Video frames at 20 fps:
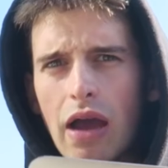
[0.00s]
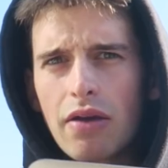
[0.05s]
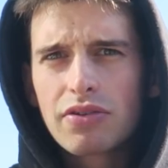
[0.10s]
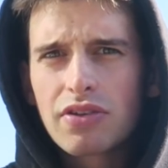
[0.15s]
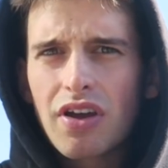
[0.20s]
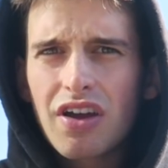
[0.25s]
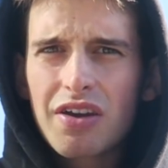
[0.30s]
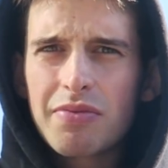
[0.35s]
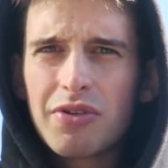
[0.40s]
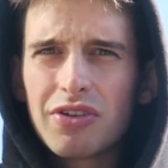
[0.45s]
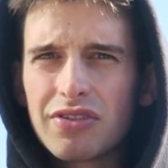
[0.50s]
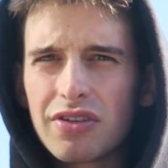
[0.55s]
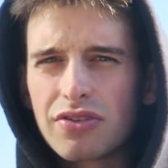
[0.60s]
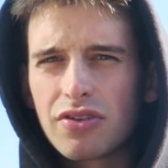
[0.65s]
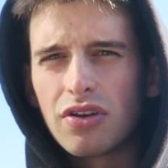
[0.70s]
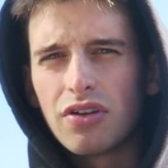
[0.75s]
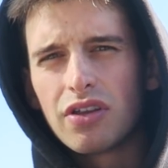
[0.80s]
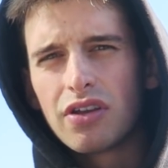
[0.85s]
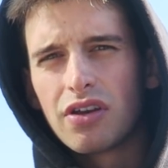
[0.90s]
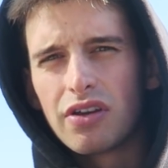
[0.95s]
I was talking about this
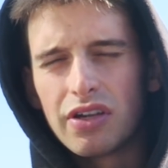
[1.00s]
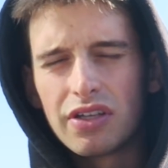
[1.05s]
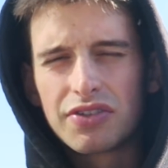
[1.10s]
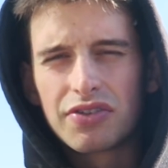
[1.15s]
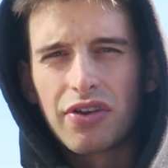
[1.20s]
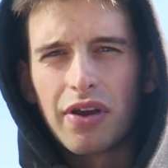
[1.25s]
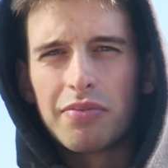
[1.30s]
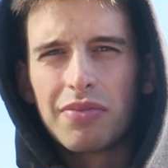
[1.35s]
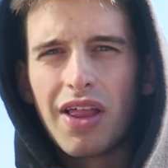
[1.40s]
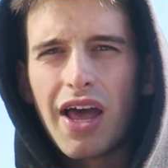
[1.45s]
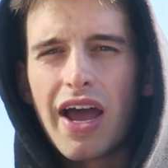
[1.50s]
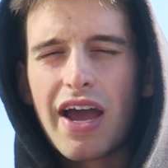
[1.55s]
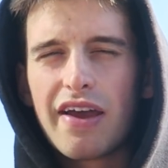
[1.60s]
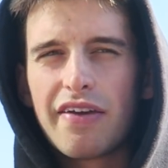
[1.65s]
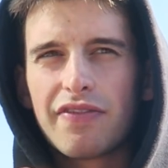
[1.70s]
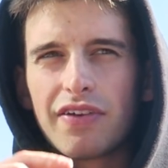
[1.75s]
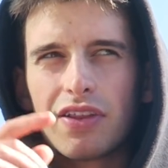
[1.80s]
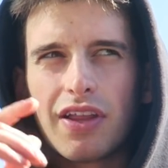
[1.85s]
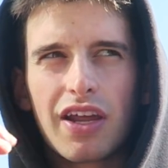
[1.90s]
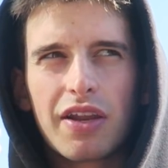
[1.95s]
earlier on Instagram
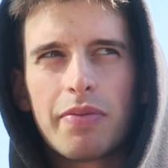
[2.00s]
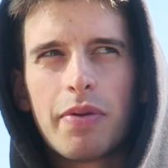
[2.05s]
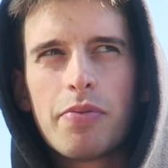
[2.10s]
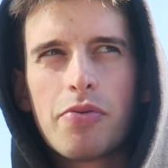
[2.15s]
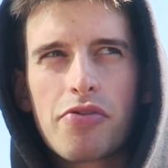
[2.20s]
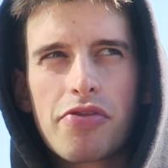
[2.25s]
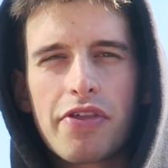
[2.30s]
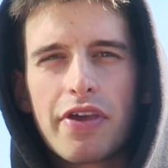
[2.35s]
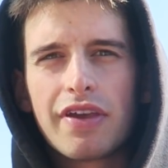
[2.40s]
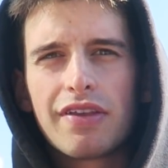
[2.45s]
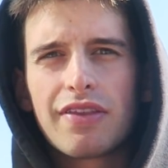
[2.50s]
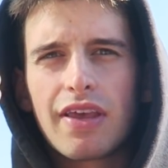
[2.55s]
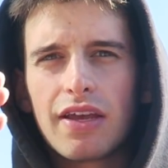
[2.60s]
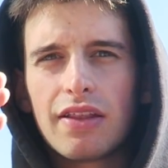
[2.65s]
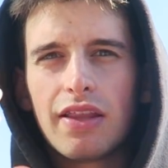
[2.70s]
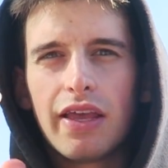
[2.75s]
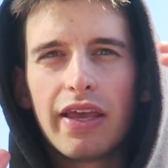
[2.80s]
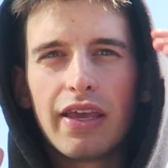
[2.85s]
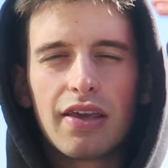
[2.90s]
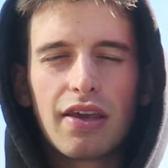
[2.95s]
Live. A lot of people think
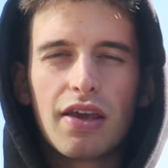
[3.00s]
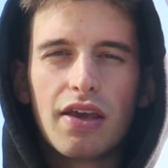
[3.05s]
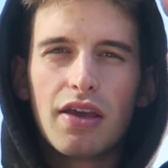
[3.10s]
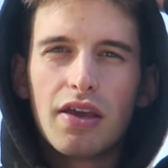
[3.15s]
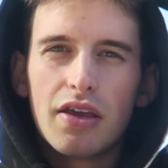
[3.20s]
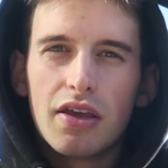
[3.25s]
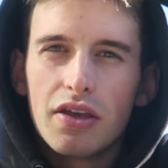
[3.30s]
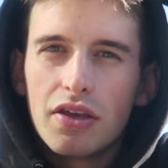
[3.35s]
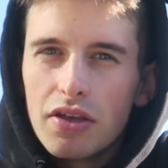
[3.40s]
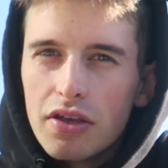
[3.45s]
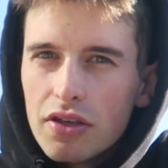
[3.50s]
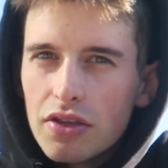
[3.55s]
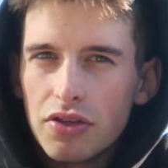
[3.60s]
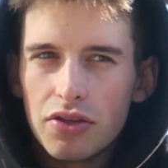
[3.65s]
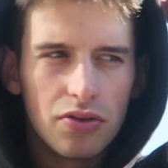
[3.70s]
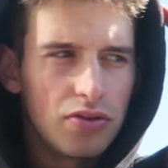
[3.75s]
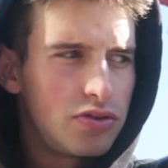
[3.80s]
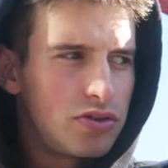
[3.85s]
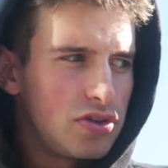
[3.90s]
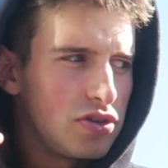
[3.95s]
that like
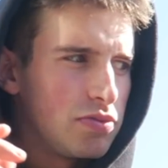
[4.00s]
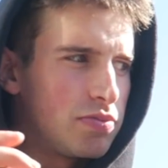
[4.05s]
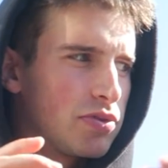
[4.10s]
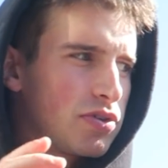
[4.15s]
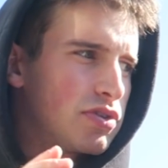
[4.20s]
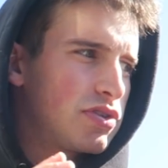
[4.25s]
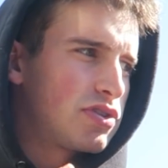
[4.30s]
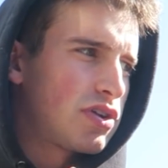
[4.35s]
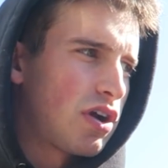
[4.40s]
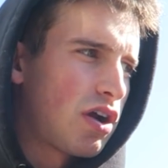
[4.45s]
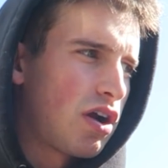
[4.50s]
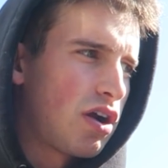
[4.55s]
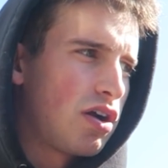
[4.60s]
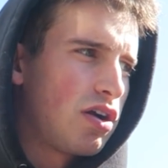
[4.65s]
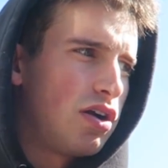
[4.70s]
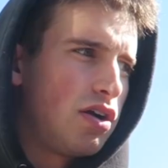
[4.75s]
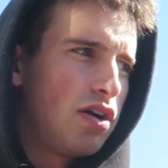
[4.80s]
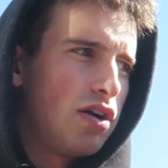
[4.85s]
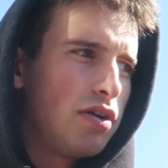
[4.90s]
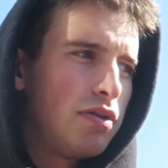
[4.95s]
YouTubers
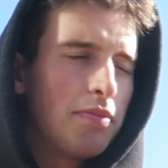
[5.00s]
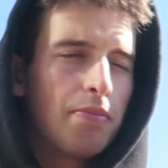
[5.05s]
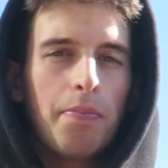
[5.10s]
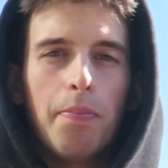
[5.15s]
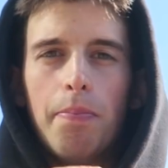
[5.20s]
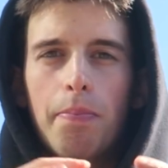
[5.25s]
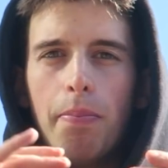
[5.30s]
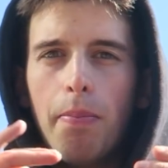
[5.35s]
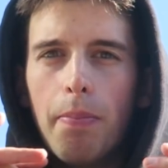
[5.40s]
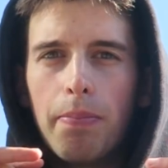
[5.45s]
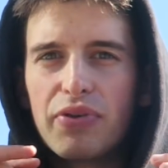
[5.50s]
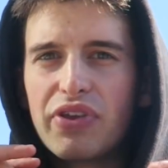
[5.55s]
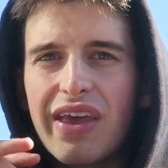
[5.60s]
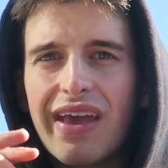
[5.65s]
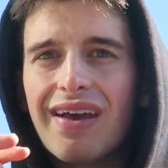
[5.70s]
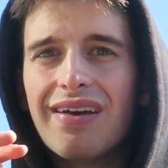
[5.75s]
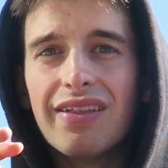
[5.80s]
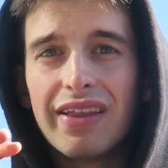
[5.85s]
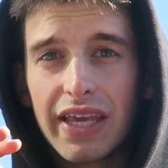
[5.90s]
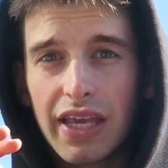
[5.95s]
are
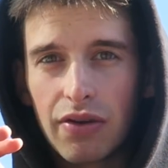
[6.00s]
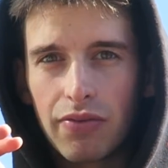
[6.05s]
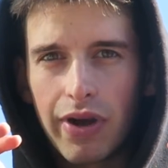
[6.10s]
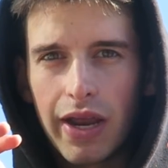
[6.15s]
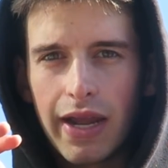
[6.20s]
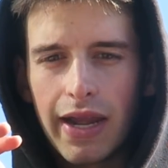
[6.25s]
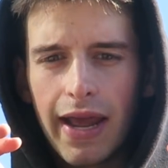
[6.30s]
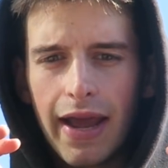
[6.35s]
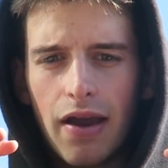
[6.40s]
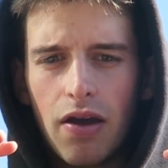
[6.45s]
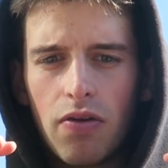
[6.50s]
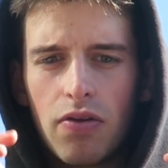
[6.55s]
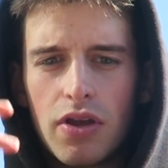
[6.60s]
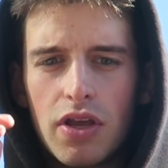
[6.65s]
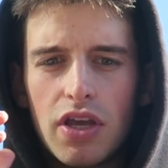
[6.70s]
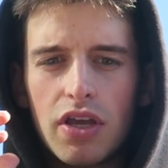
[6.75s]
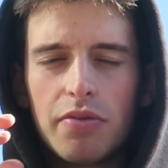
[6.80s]
killing it right now.